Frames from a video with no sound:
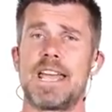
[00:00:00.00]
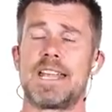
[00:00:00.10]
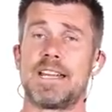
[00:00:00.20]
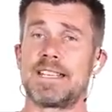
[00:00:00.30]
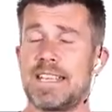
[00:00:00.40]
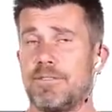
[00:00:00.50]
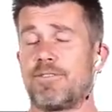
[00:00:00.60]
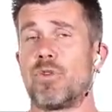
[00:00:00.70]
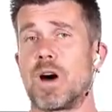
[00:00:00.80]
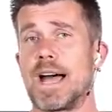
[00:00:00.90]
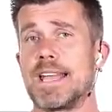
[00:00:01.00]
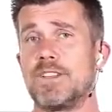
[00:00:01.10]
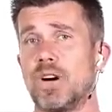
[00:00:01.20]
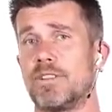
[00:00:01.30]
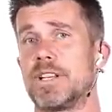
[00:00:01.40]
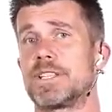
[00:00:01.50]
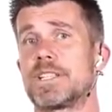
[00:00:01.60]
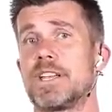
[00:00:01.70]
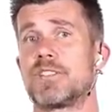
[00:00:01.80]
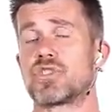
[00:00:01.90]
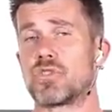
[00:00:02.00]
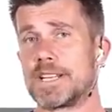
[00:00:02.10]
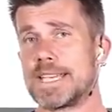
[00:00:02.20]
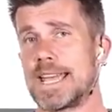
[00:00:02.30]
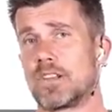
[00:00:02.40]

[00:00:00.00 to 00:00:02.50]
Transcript: And again, for a novice trying